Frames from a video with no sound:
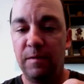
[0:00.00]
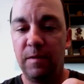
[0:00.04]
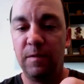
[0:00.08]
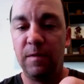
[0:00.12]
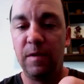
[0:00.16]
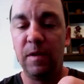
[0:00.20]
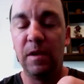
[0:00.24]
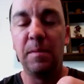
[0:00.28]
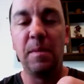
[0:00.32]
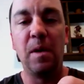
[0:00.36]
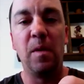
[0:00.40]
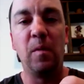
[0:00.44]

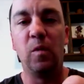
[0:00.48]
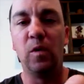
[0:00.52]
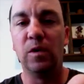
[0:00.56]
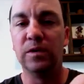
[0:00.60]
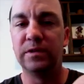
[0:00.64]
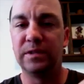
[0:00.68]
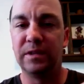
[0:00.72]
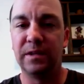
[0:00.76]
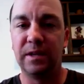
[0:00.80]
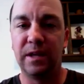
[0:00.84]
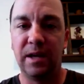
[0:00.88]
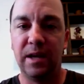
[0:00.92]
fill them up
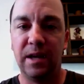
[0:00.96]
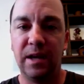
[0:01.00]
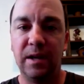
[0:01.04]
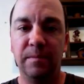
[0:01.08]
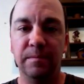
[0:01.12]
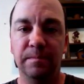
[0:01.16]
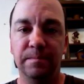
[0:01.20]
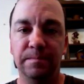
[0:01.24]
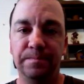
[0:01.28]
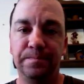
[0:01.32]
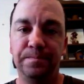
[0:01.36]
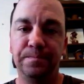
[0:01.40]
once a day,
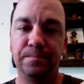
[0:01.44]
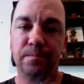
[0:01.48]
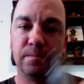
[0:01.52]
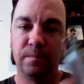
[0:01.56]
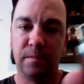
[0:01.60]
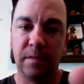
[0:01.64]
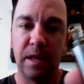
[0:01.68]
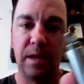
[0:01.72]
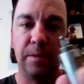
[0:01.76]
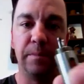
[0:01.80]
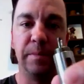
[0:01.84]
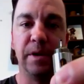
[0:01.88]

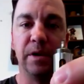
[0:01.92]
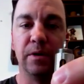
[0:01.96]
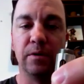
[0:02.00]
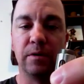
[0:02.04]
that'd be